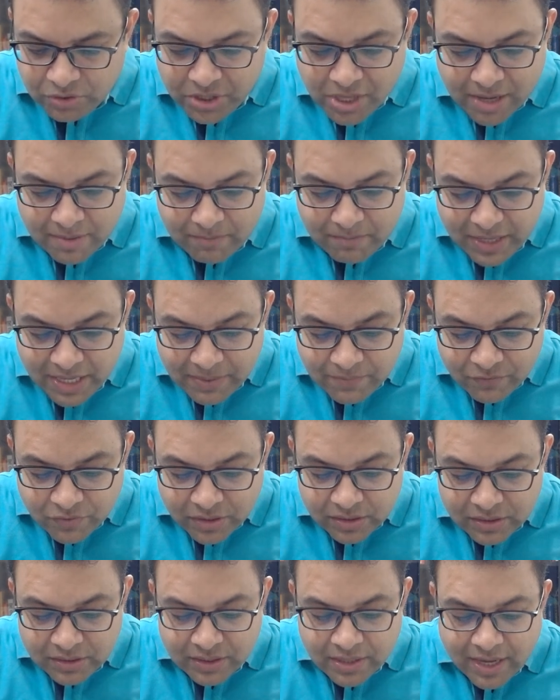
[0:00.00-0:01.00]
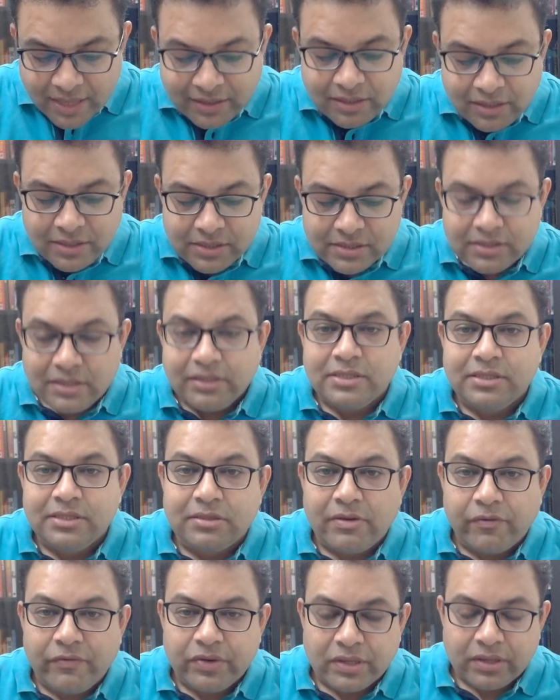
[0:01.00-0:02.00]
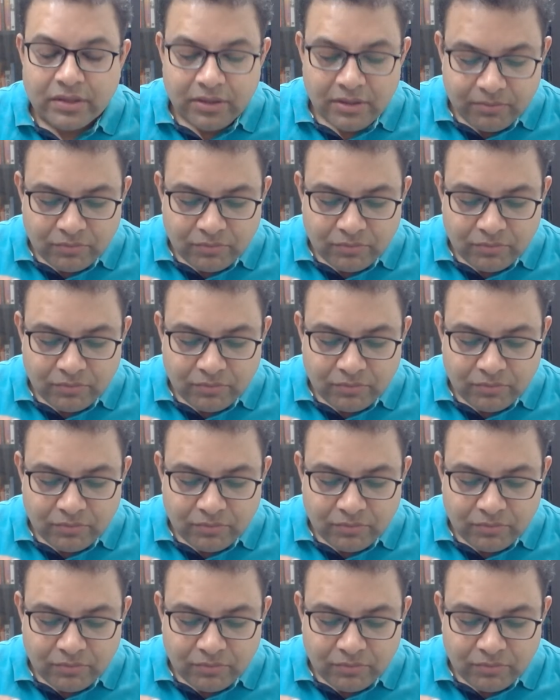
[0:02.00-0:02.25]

they are blameworthy and they result in suffering.